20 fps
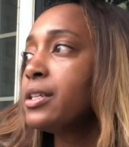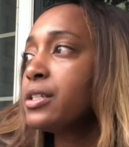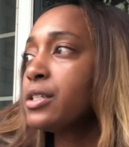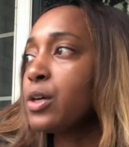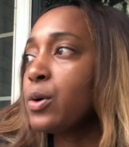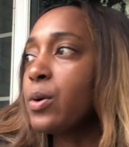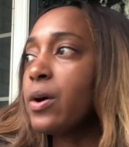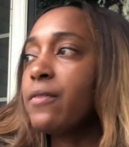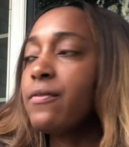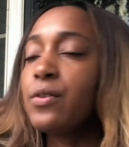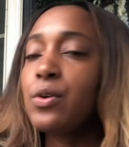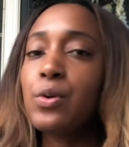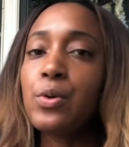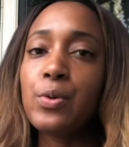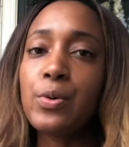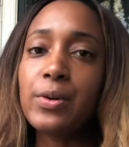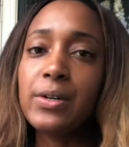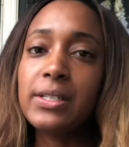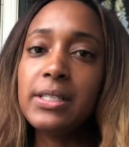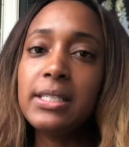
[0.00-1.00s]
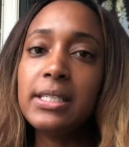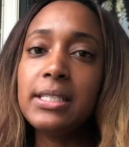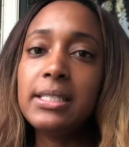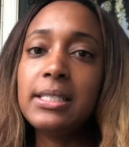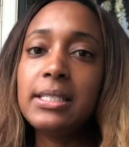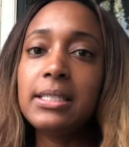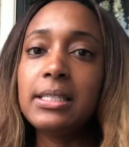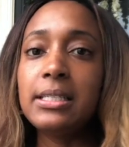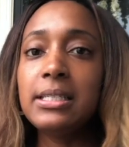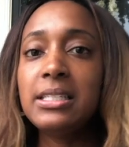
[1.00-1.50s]
So, of course, he
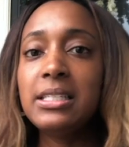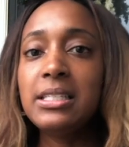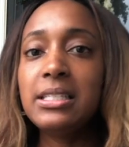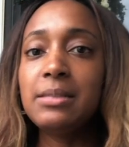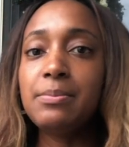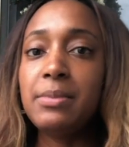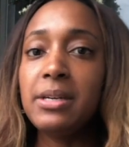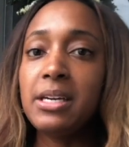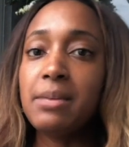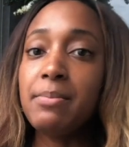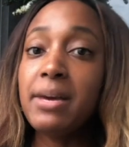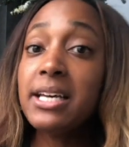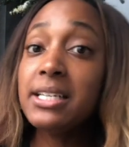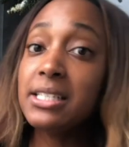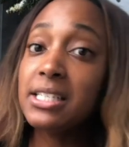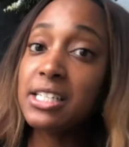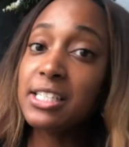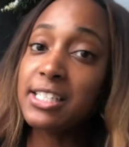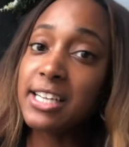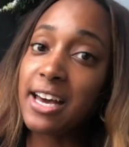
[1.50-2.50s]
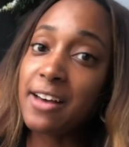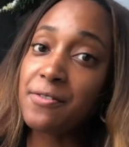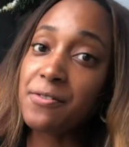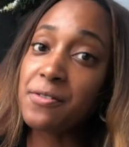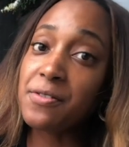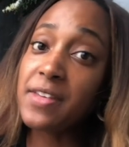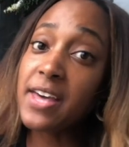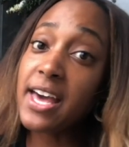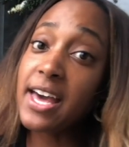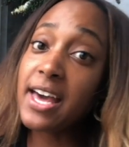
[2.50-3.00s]
sent me a message after
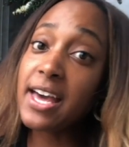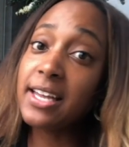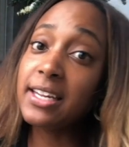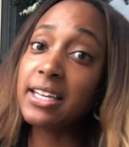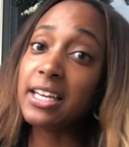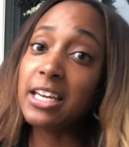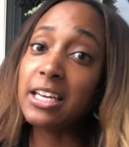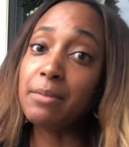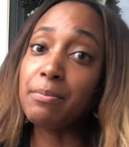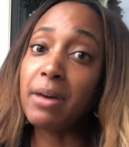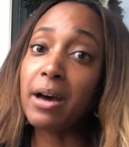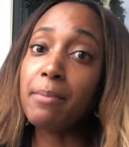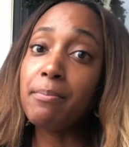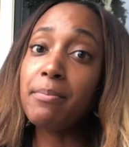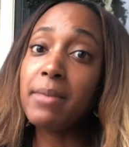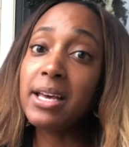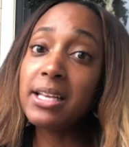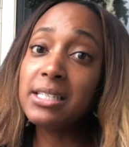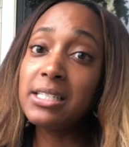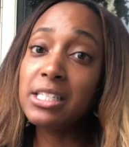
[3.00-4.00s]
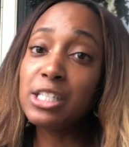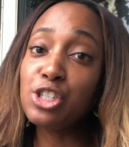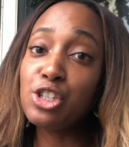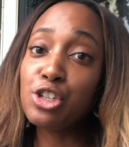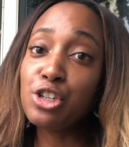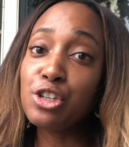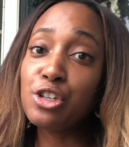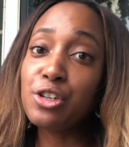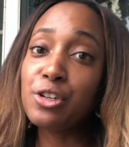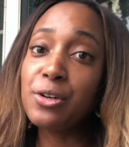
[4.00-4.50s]
that in my
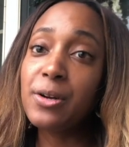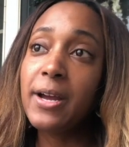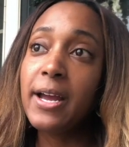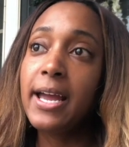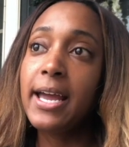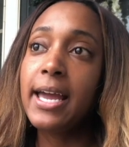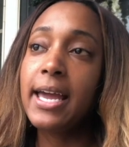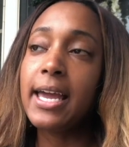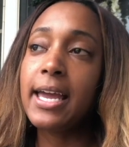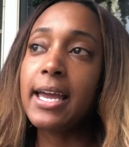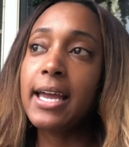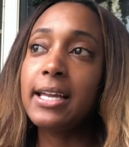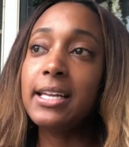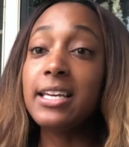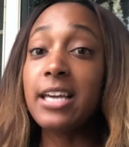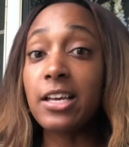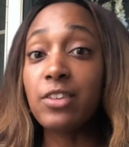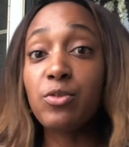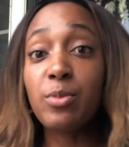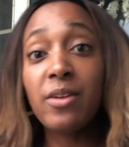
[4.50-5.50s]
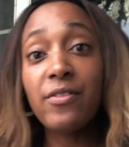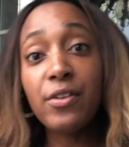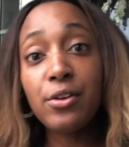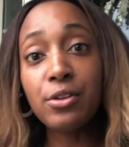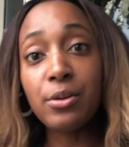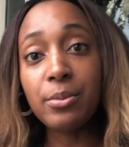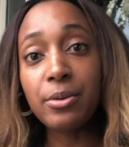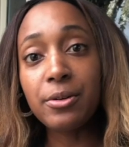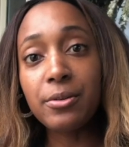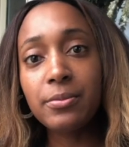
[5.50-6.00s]
messenger. And he asked for my phone
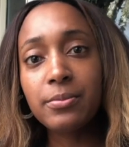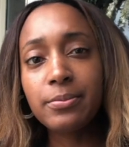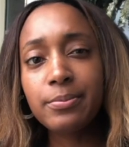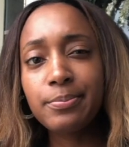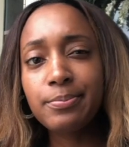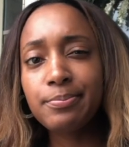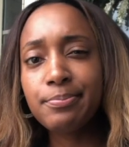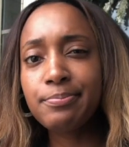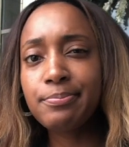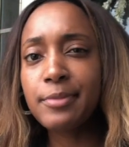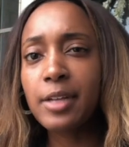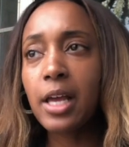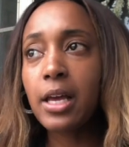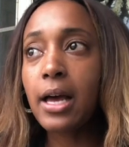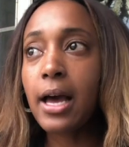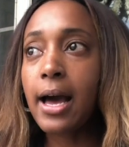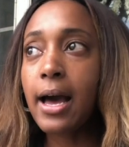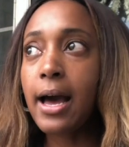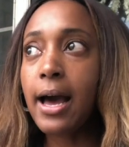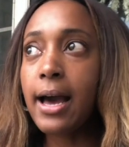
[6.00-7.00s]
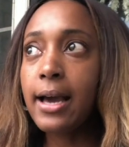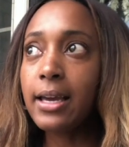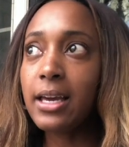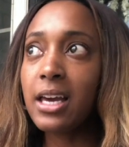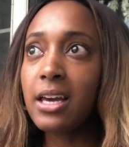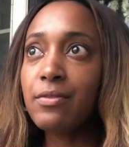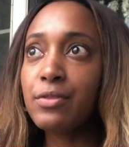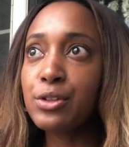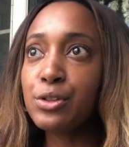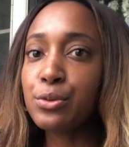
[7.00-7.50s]
number. I
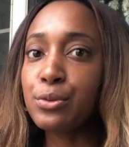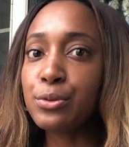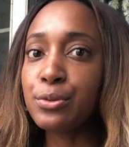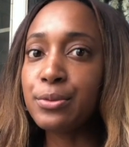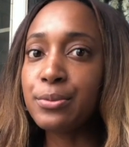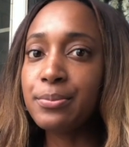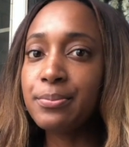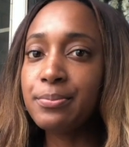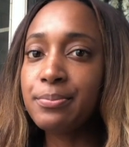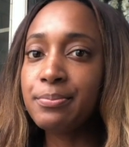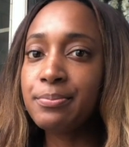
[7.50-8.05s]
gave it to him.